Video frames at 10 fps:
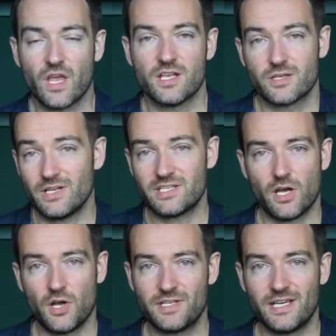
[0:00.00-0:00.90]
So I
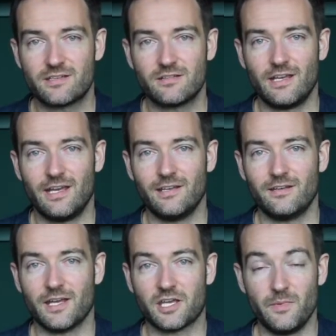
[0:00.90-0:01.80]
started in
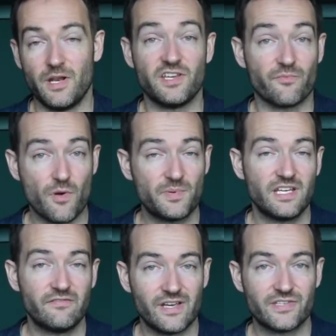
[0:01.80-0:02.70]
a community of property
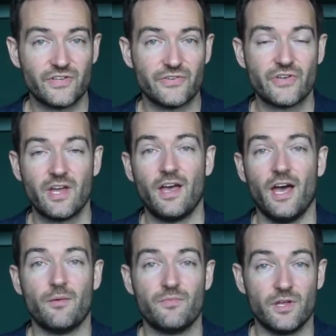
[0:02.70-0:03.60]
investors
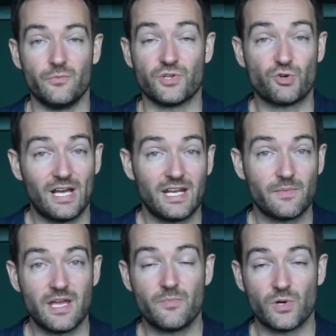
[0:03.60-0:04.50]
um, that were training
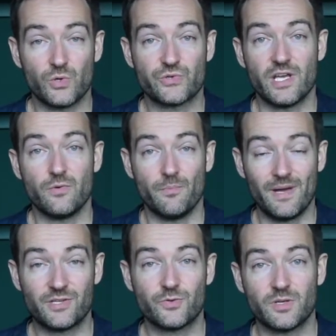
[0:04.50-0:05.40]
me, but also were
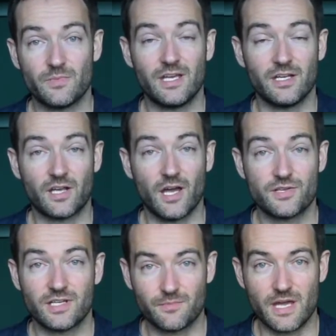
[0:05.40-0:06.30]
mentoring me and
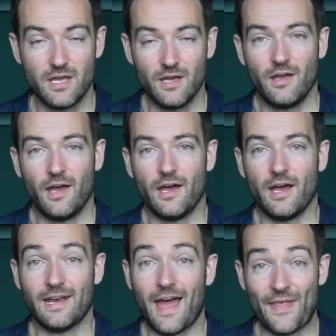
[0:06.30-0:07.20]
coaching me. Uh,
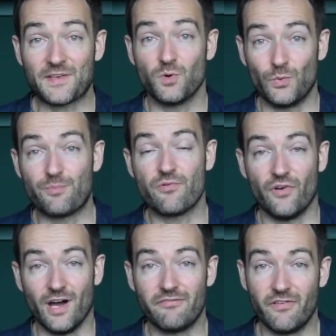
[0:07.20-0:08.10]
and now that's what we
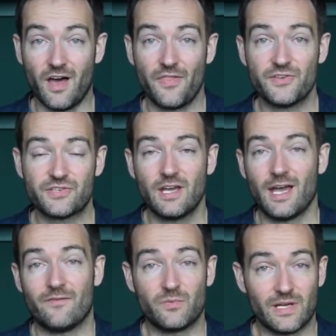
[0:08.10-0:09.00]
provide for others,
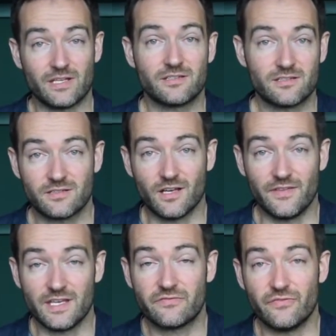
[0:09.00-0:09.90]
having been done
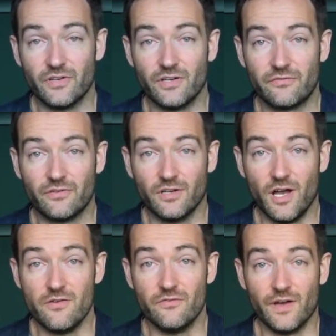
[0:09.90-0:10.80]
this for, for
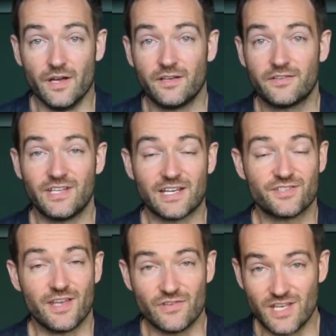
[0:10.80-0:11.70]
over six,
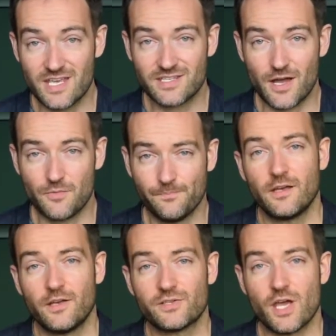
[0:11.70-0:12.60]
seven years now.
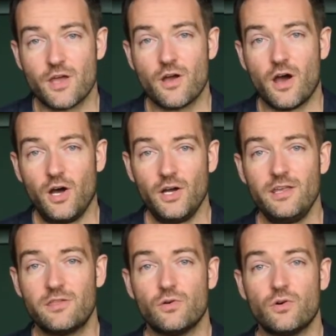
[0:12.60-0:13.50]
So I
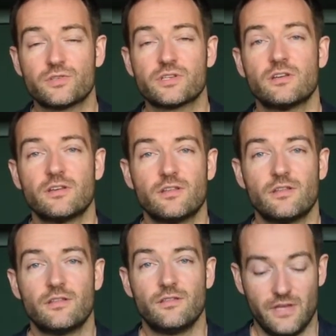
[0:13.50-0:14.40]
thought
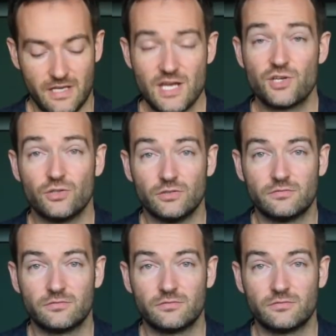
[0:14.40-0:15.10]
the initial